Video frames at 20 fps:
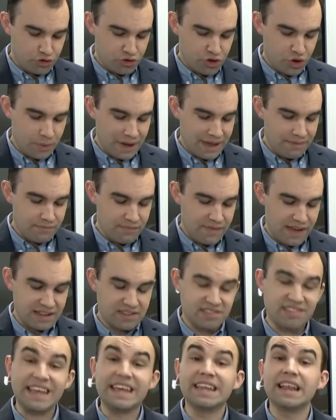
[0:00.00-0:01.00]
to
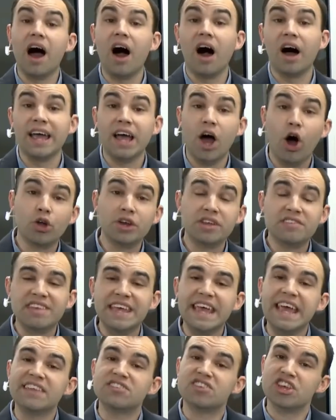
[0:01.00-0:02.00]
invest in
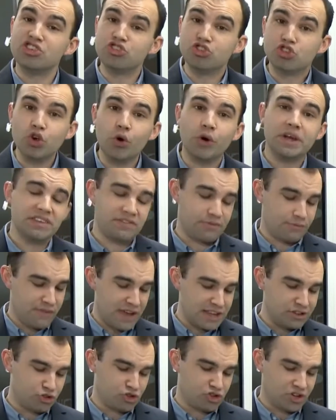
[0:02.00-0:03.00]
IONIQ. It's a joint
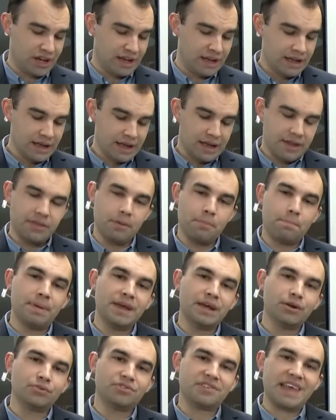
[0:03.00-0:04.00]
venture that
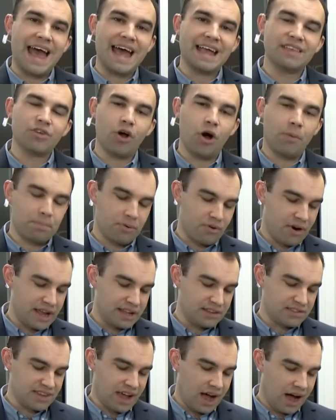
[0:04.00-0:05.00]
builds and
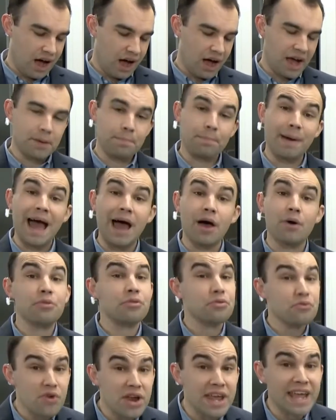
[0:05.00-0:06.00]
operates high-power
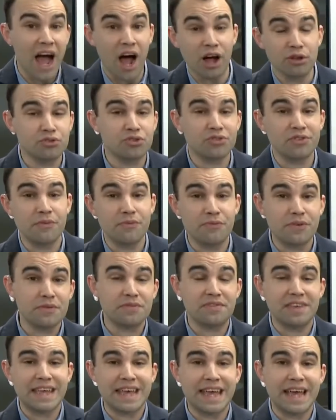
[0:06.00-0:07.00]

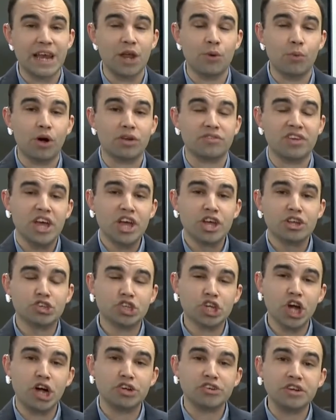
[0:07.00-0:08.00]
350 kilowatt
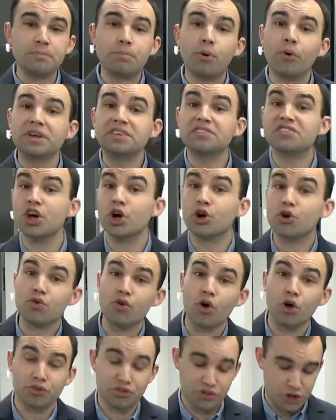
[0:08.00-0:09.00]
charging points
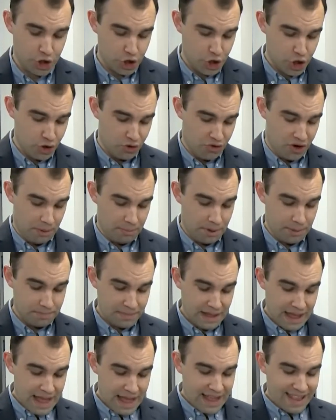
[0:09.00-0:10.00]
across Europe.
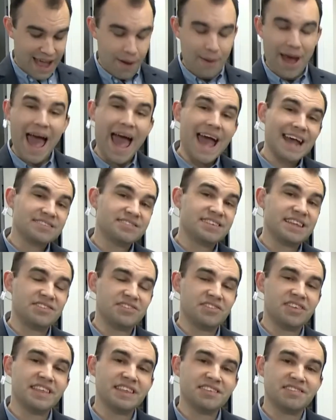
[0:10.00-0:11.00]
Now, access
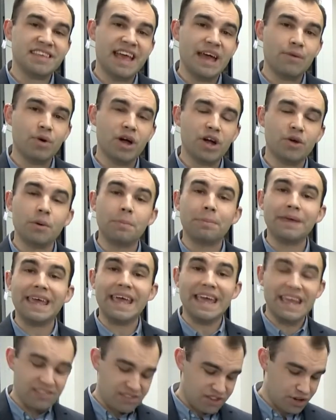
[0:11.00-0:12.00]
to this network will be
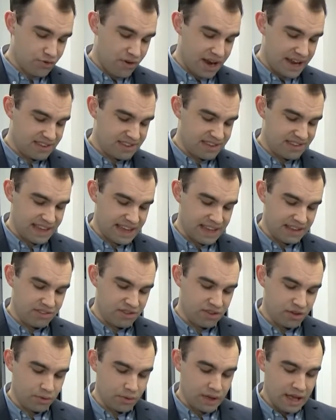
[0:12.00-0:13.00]
integrated
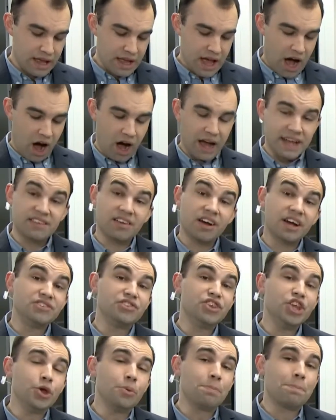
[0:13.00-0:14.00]
into
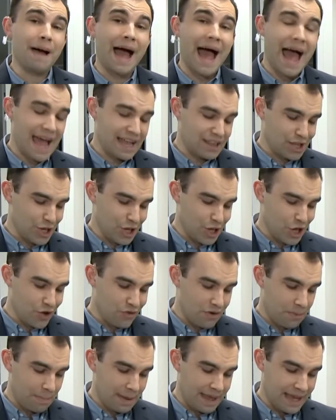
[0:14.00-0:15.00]
Hyundai's new
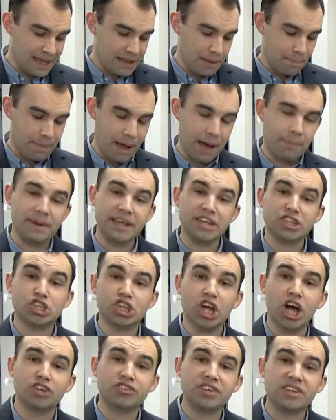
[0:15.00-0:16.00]
pan-European public
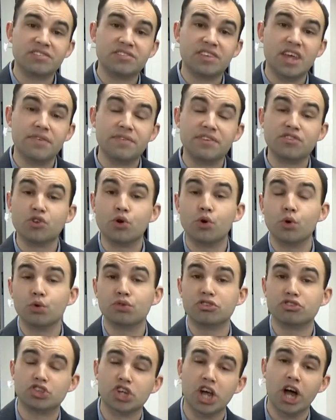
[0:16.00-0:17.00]
charging service
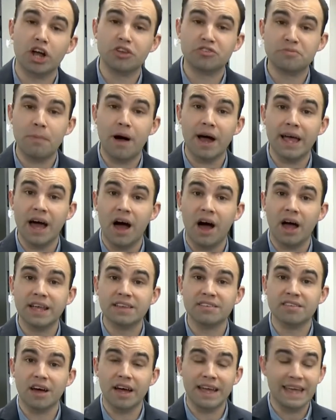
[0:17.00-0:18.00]
called Charge My
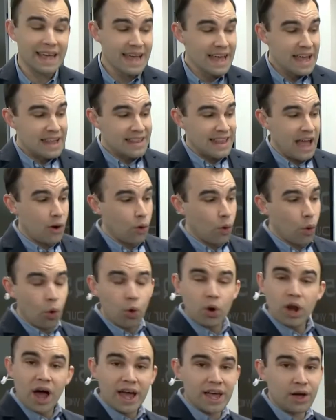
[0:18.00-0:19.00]
Hyundai. Now,
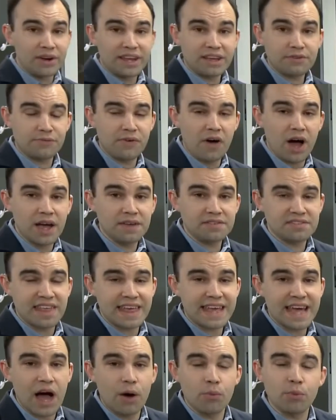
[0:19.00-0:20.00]
all IONIQ 5s,
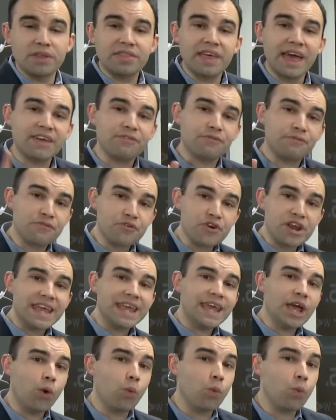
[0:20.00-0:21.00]
they come with a
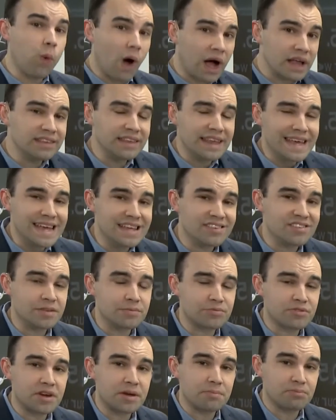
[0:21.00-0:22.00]
free one-year
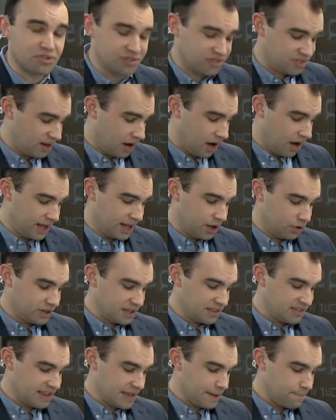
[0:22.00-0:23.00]
subscription to
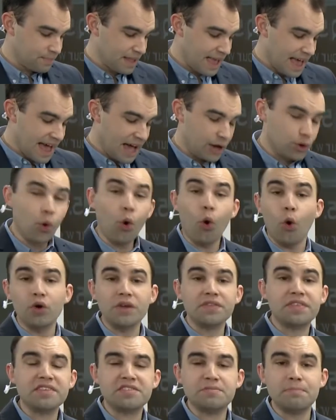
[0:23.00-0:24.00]
IONIQ, and all
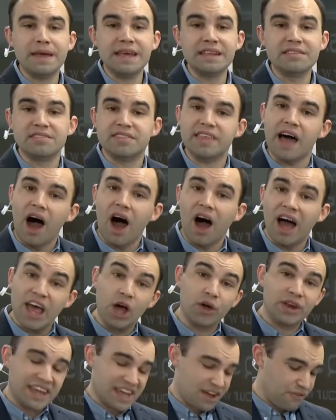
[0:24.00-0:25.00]
of this means that
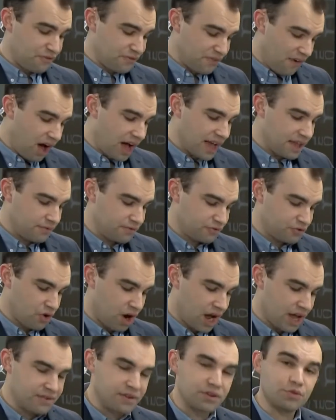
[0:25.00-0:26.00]
IONIQ 5
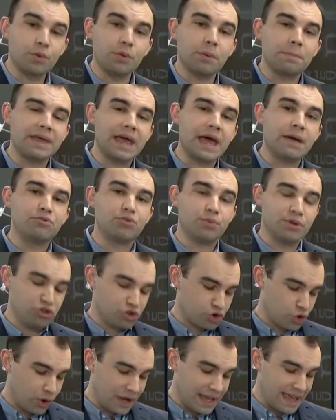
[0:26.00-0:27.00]
drivers will be able to
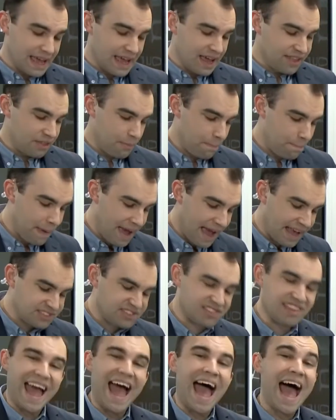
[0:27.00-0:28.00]
enjoy the
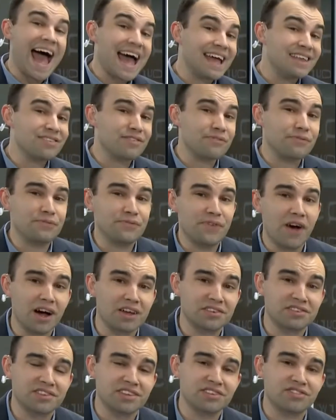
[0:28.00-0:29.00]
best and
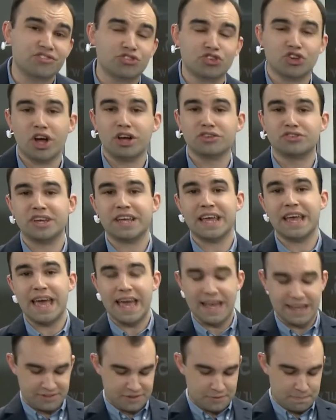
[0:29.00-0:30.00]
fastest charging
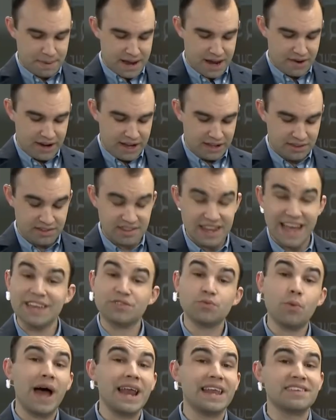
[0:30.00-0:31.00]
experience,
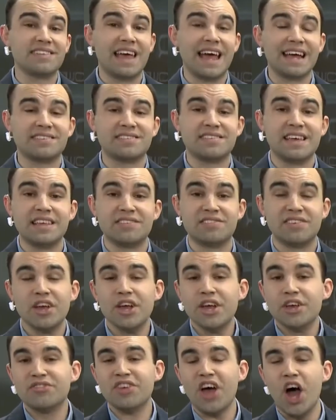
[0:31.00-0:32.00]
as well as access
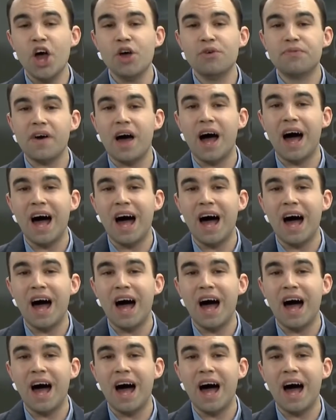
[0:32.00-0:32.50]
to over